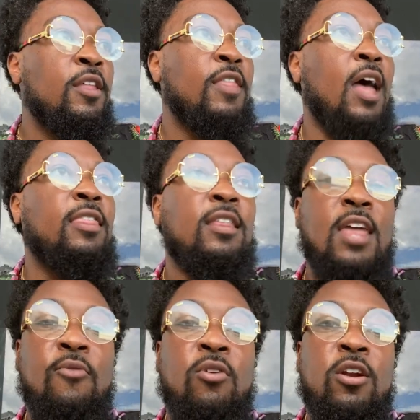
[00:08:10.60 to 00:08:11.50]
I think
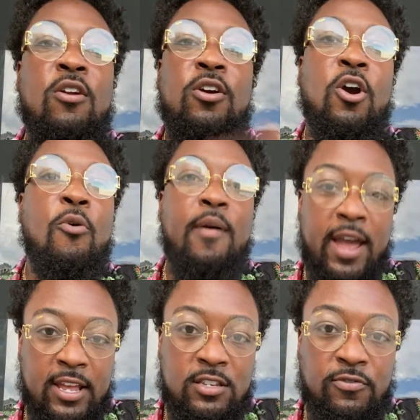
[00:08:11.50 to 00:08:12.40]
they wanted her to go
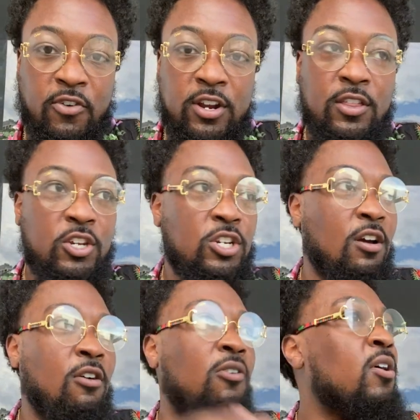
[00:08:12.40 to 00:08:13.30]
back as friend of the
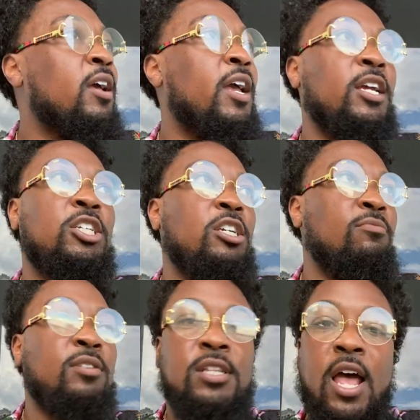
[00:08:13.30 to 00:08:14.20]
show, and she
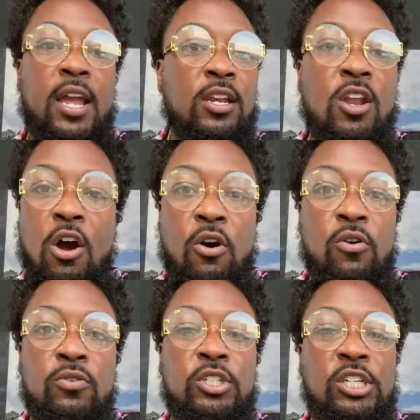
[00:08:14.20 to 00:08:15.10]
was like,
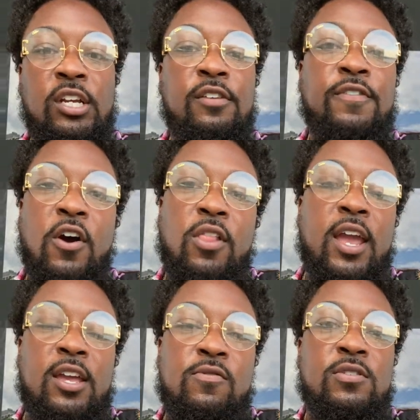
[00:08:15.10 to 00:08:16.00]
no. She felt
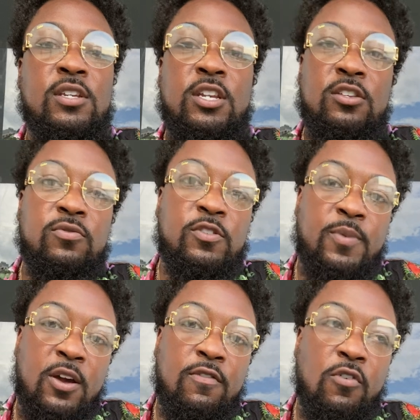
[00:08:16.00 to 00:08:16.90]
like it was a
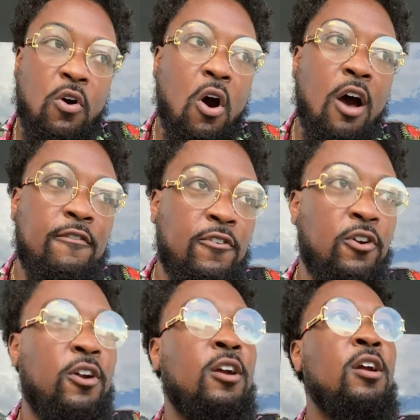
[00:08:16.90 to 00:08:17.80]
disrespectful
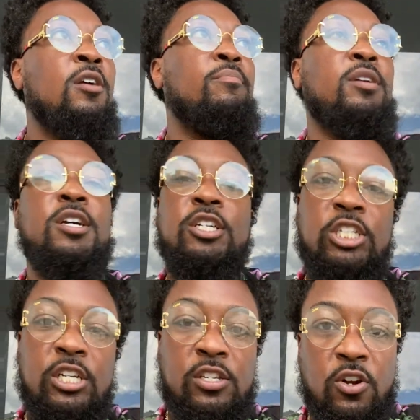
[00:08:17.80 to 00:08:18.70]
offer because
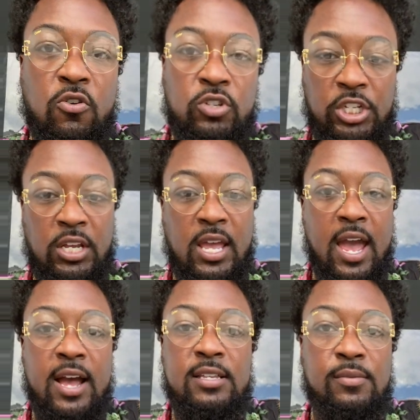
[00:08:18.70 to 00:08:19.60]
she's an OG
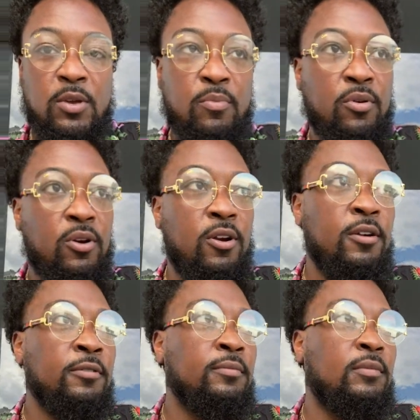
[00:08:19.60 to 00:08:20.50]
cast member
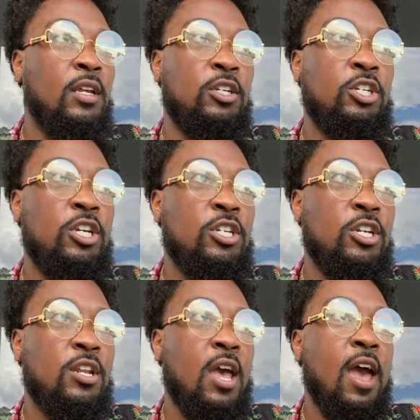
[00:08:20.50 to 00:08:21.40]
and she
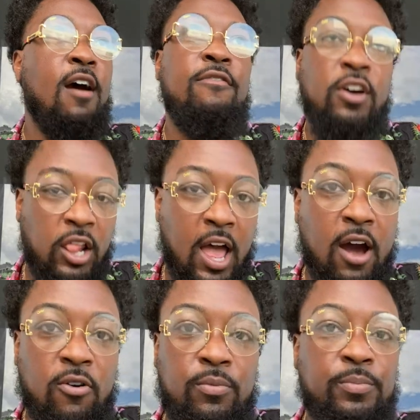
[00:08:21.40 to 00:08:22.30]
should have
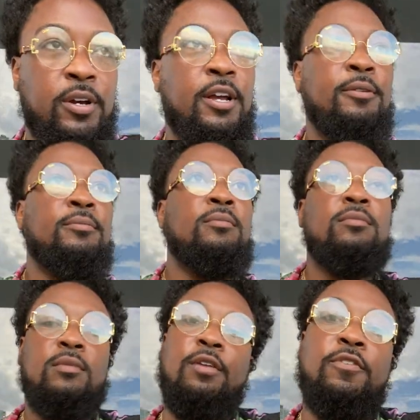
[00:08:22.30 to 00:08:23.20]
clout. But
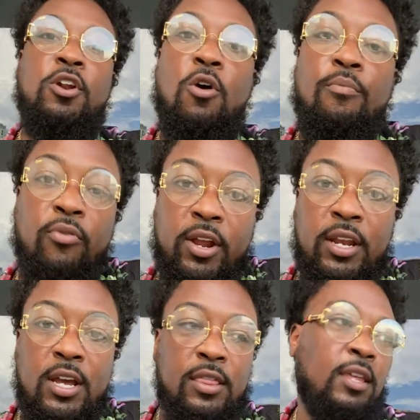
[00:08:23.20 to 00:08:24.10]
if you don't
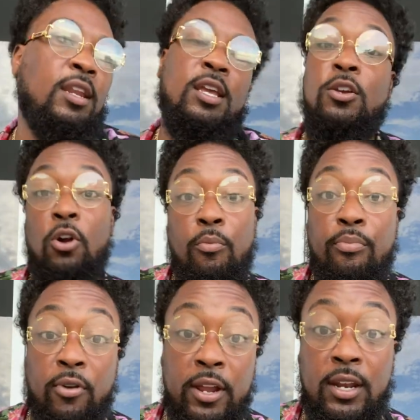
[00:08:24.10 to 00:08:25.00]
bring nothing, then you don't
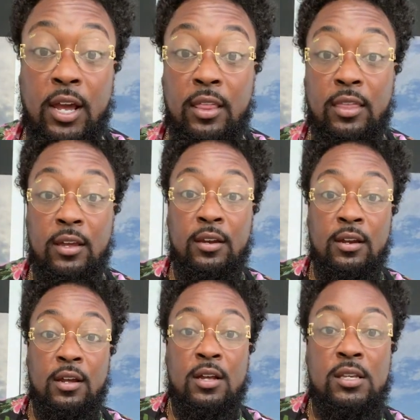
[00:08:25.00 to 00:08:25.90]
bring nothing.
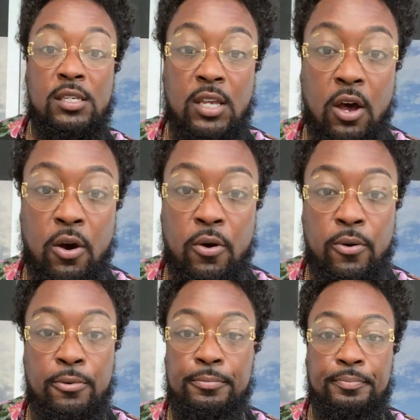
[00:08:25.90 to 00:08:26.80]

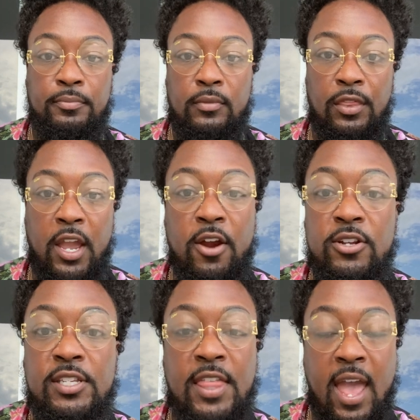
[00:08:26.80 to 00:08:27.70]
So
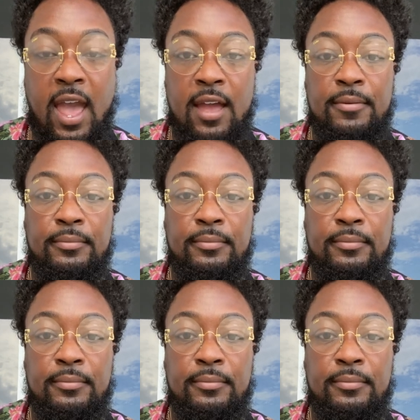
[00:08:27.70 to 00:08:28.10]
there's that.